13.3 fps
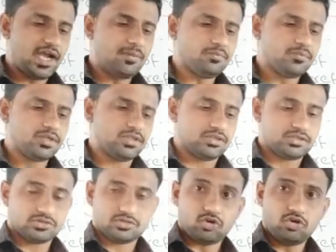
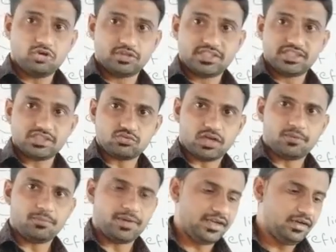and so this is
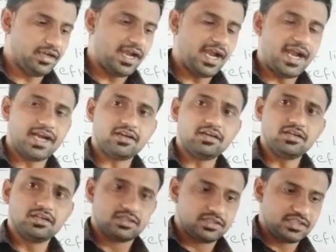one plane,
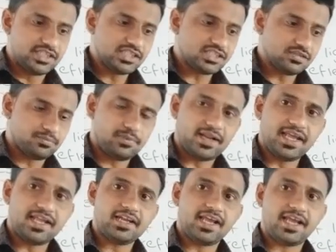and this
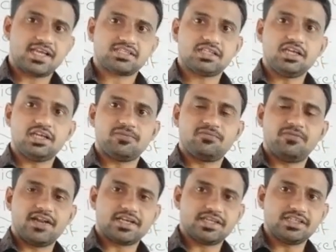plane has the
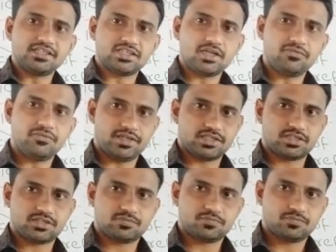reflecting
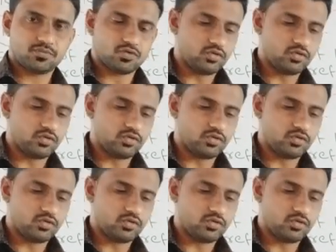surface.